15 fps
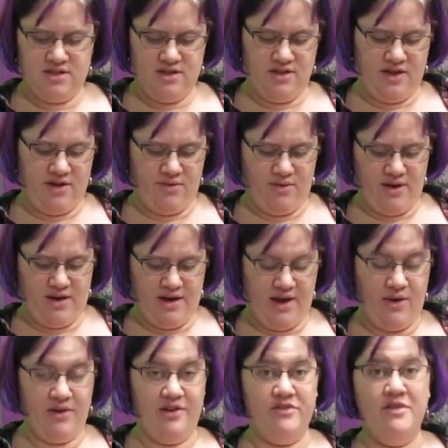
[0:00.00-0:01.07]
till I ran
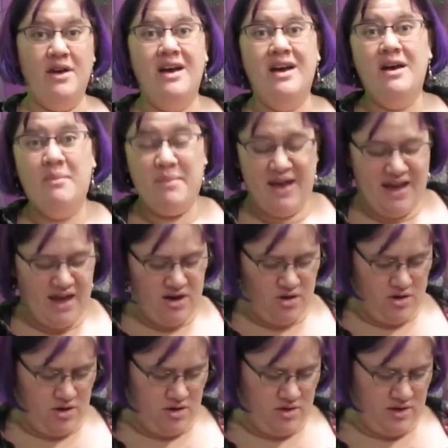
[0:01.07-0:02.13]
out of
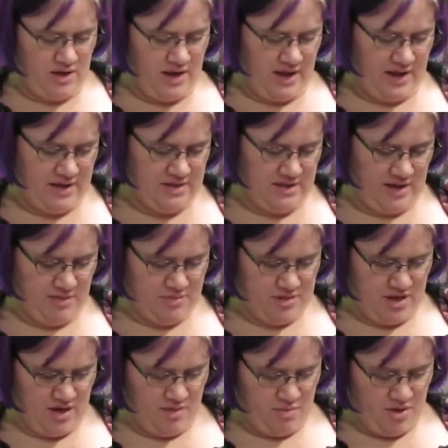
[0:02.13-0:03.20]
pattern that I had typed
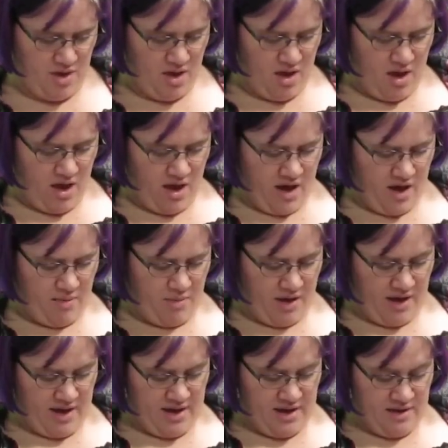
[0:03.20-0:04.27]
up. Um,
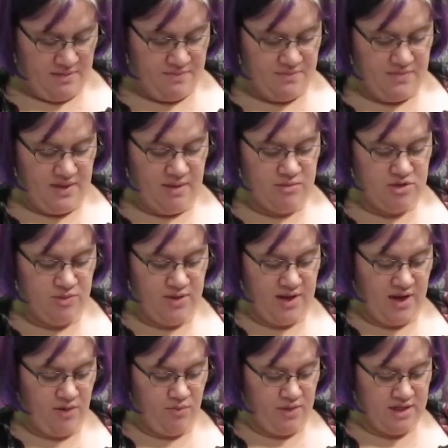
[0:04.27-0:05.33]
I am doing
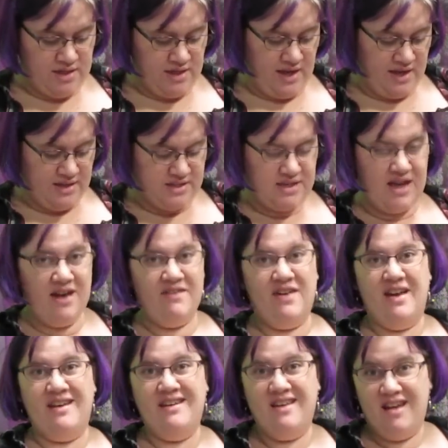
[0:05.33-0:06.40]
a retest of
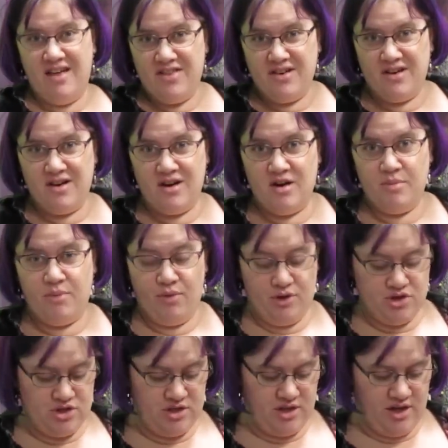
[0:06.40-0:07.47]
another
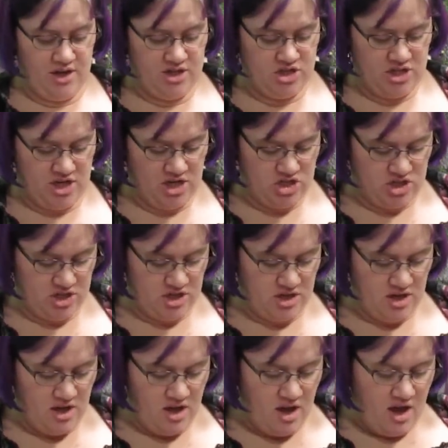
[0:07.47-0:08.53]
portion of the
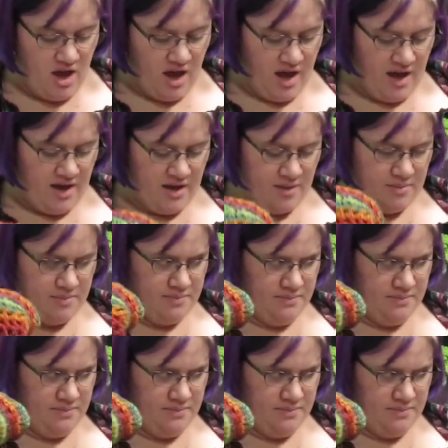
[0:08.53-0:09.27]
cogitation. Um,